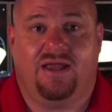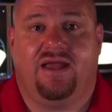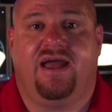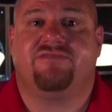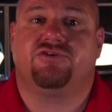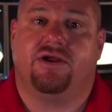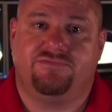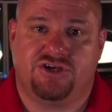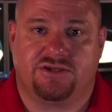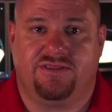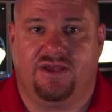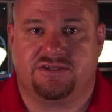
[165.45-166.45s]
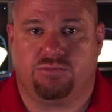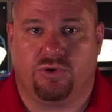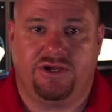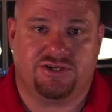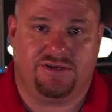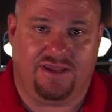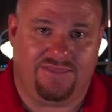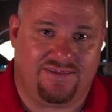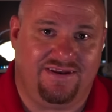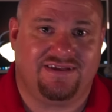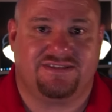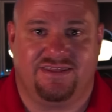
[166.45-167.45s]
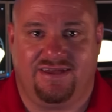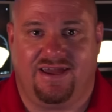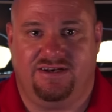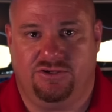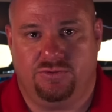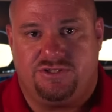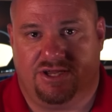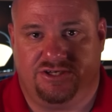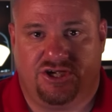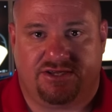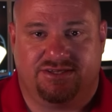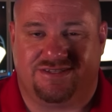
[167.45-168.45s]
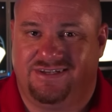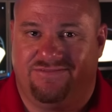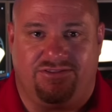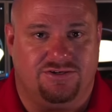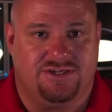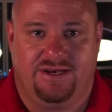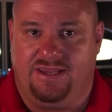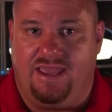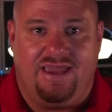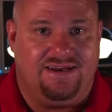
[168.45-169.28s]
After I've checked the expiration date, the next thing I do is I check to see if there's any